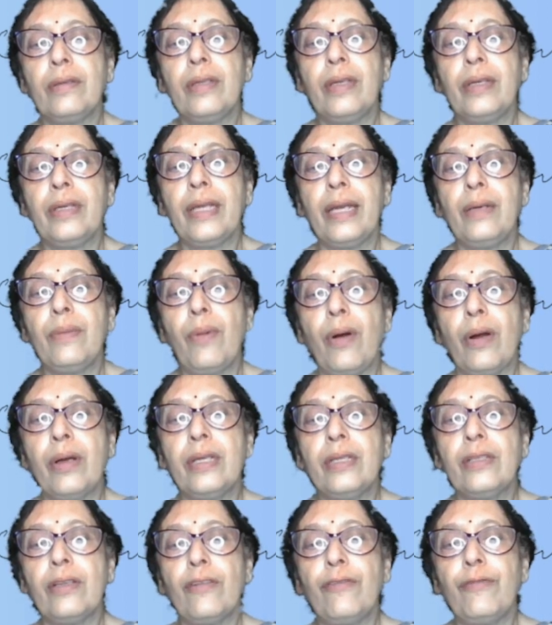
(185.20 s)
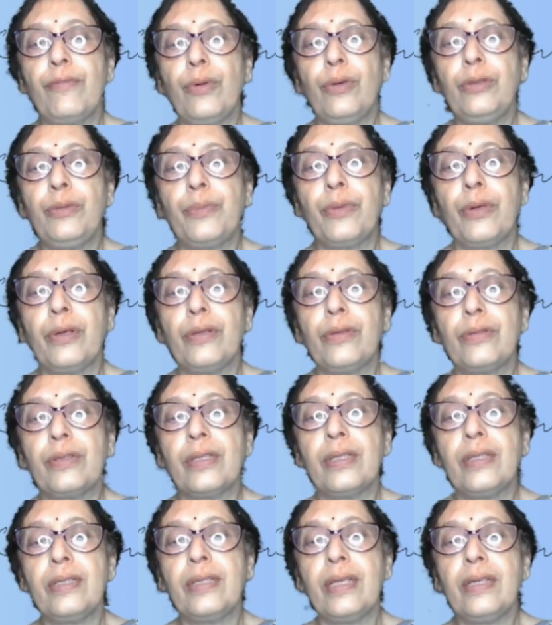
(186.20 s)
on the dead bodies of both
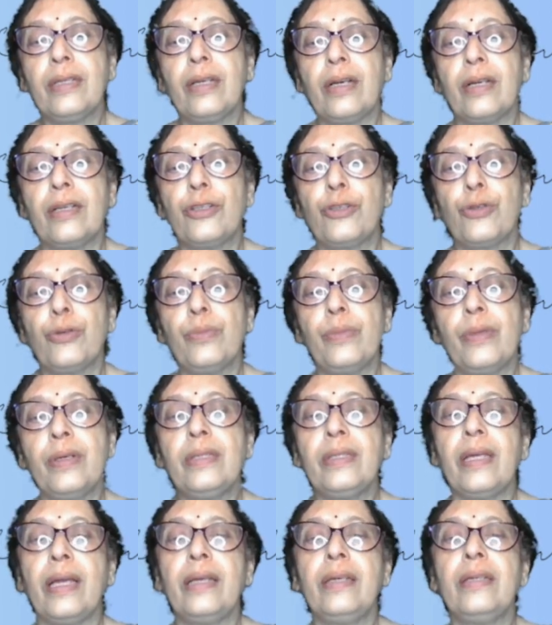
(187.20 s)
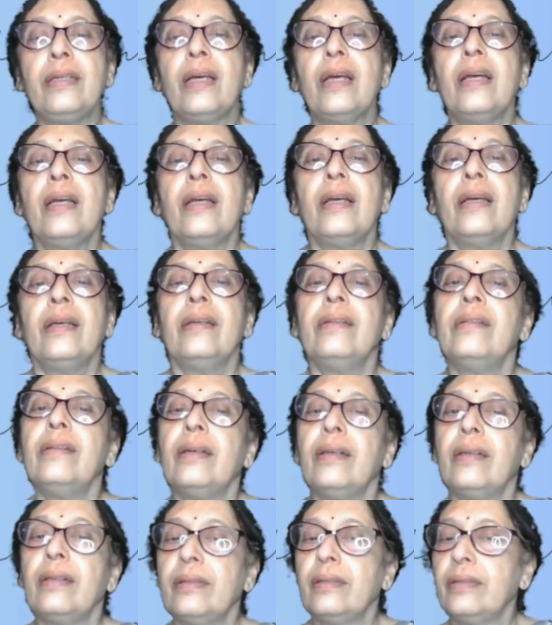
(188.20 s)
producers and consumers, and
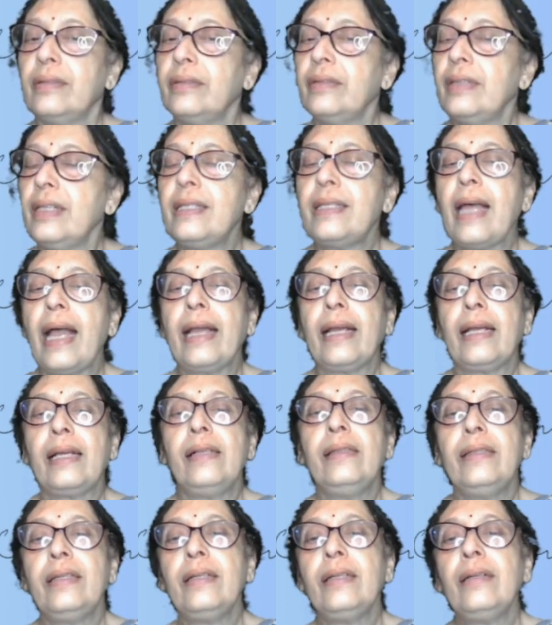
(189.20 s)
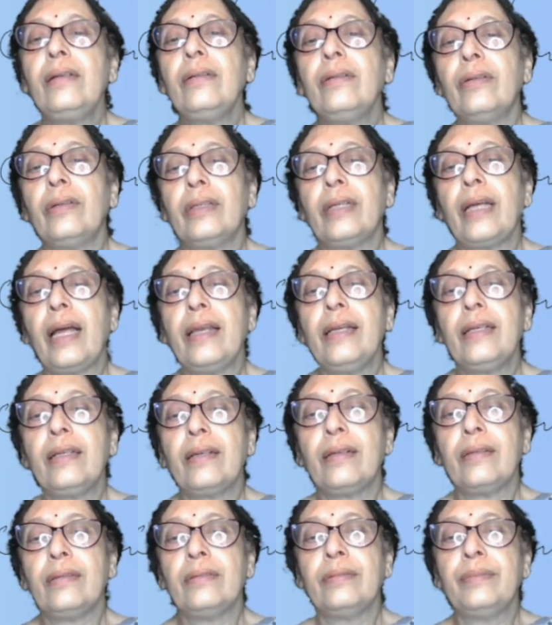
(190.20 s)
recycle the
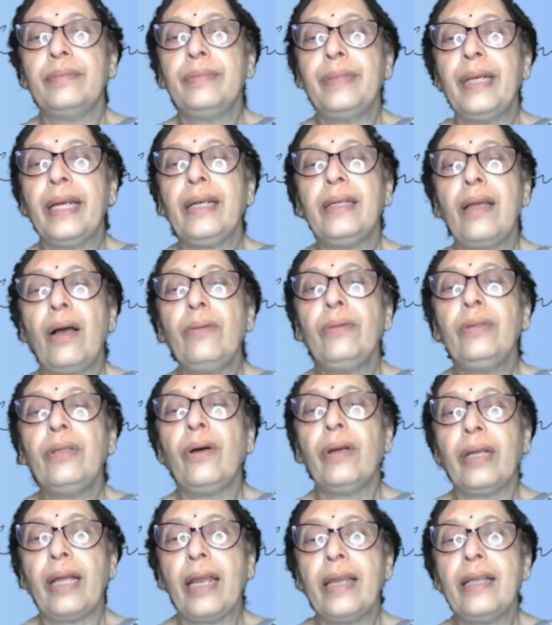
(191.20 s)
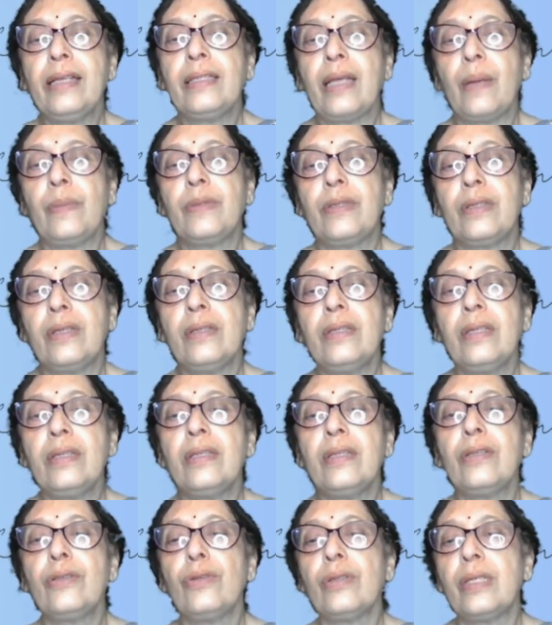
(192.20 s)
organic, break down the organic
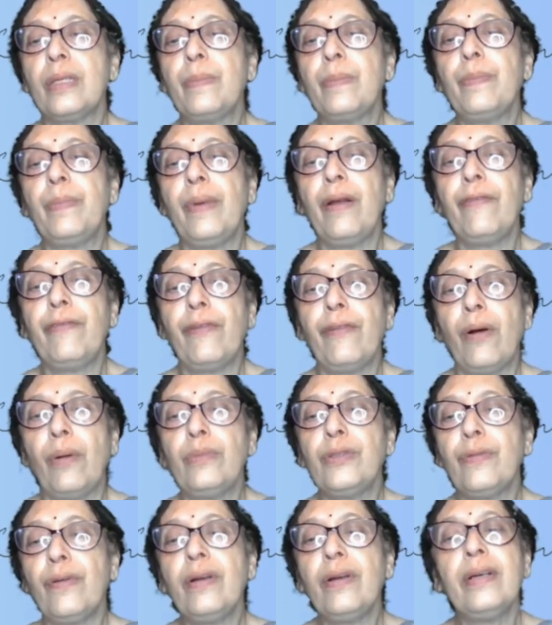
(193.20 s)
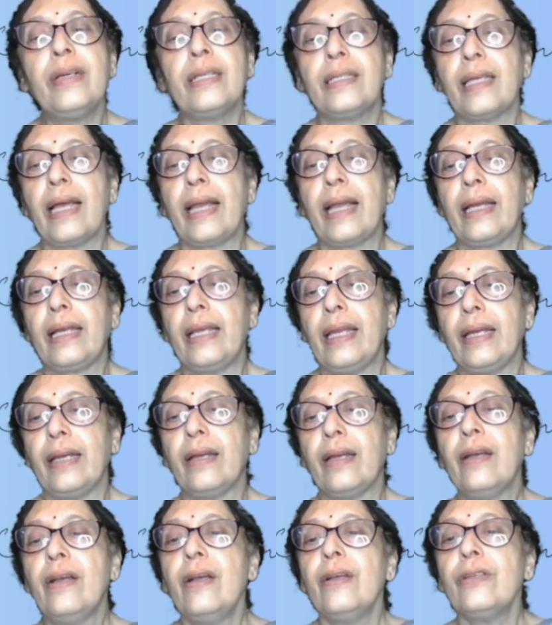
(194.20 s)
substances into simpler forms for
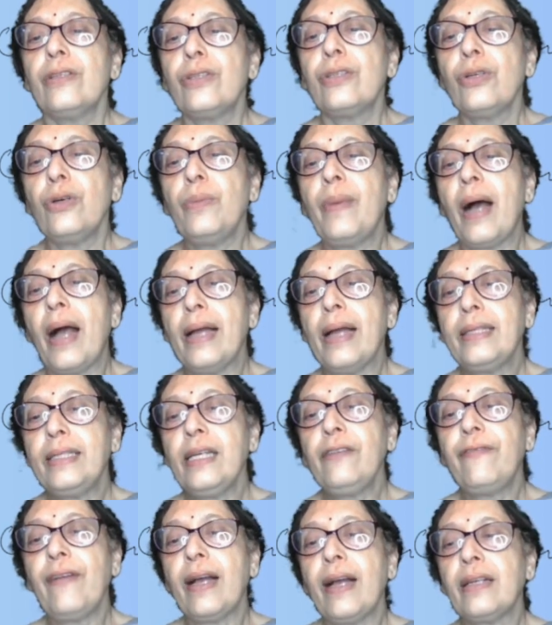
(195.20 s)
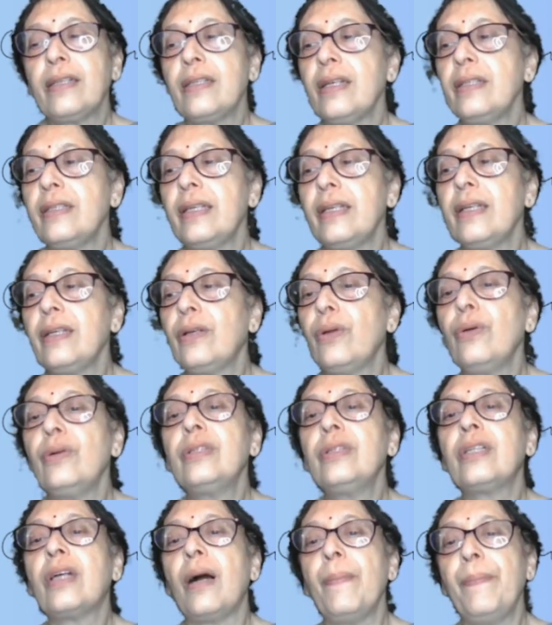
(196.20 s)
recycling. So biotic factors
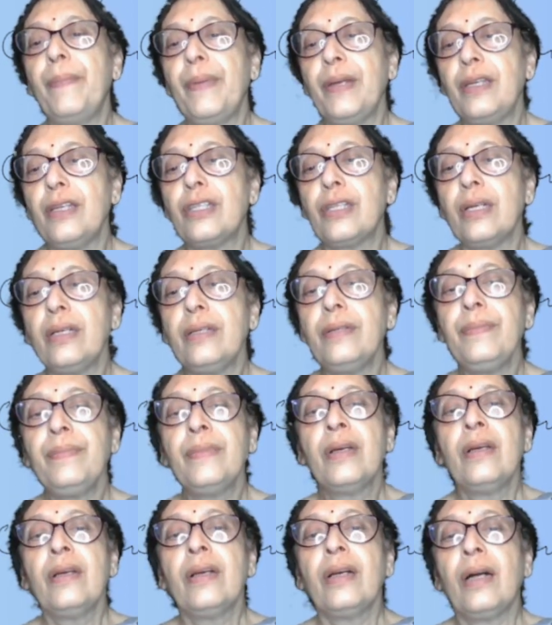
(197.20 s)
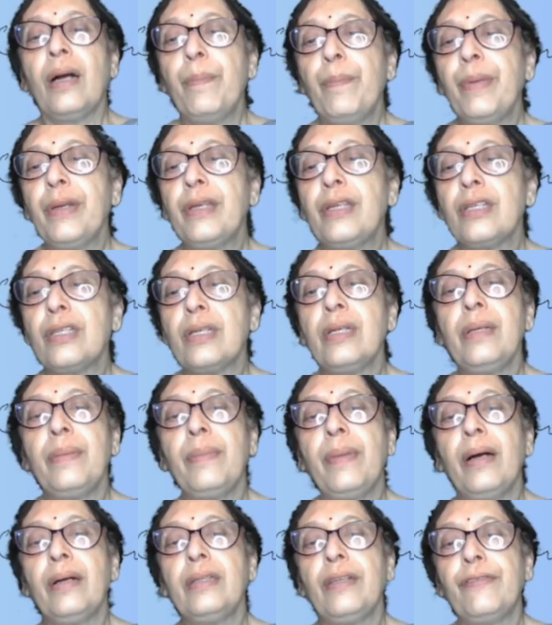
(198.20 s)
include competition
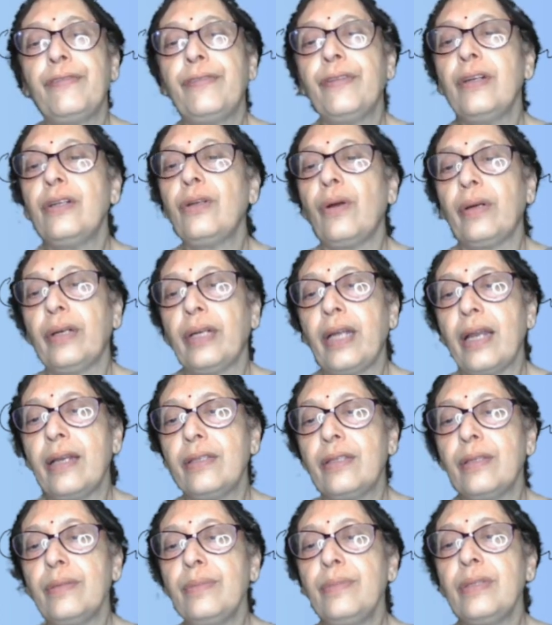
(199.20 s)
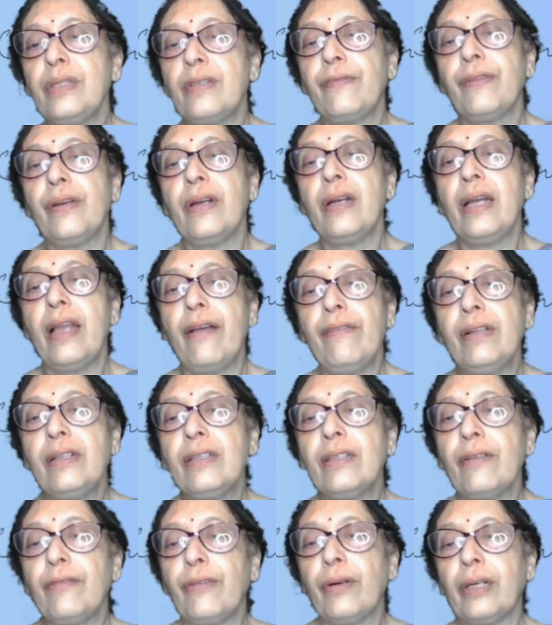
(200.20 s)
among different organisms, different
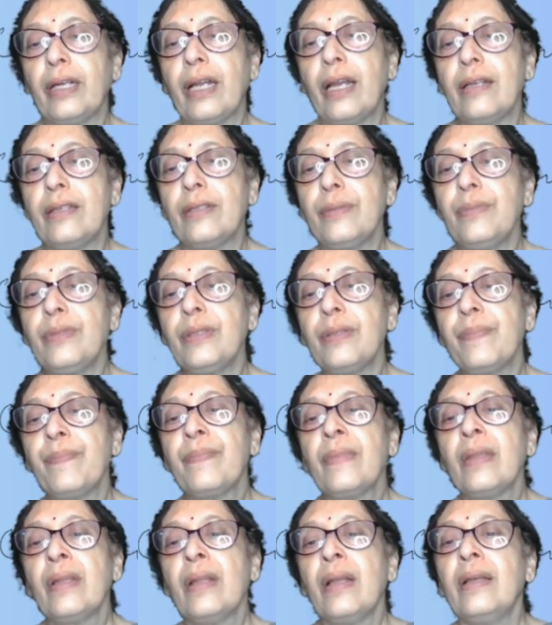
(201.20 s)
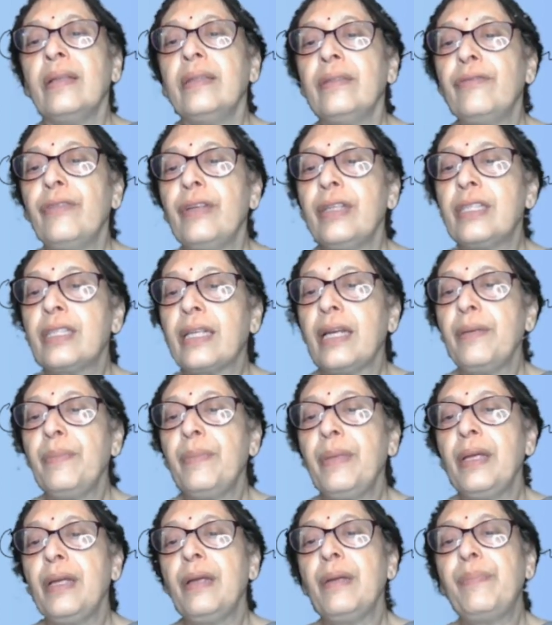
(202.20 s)
levels of organisms, which
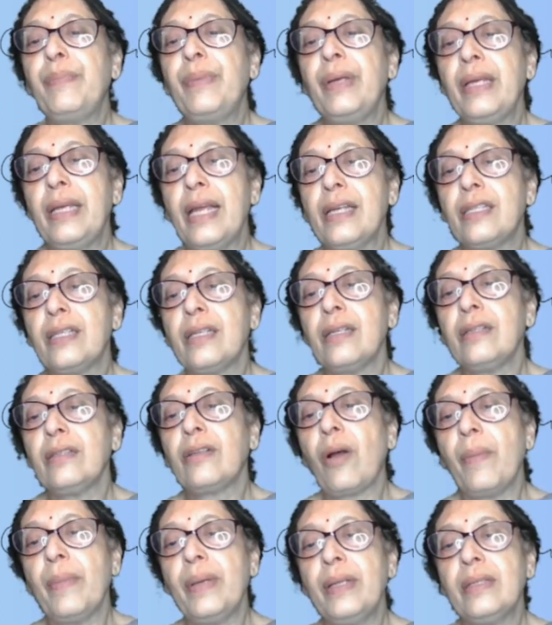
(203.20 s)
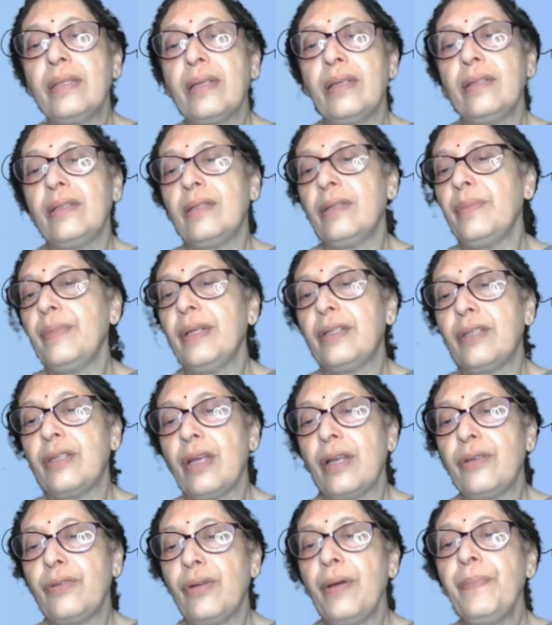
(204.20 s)
can be predation, commensalism,
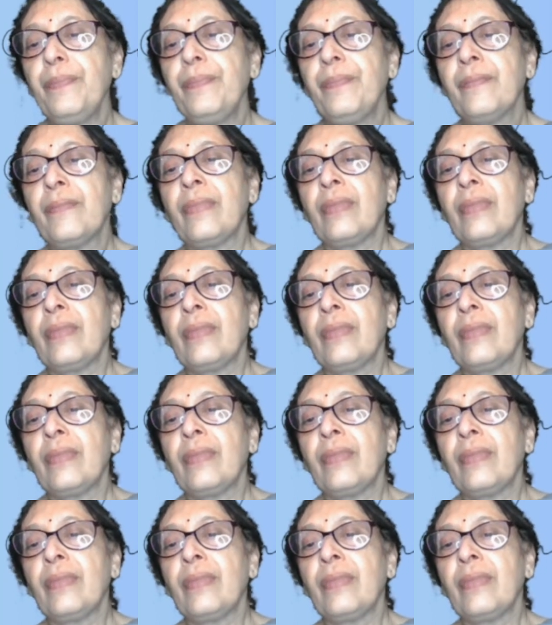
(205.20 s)
etc.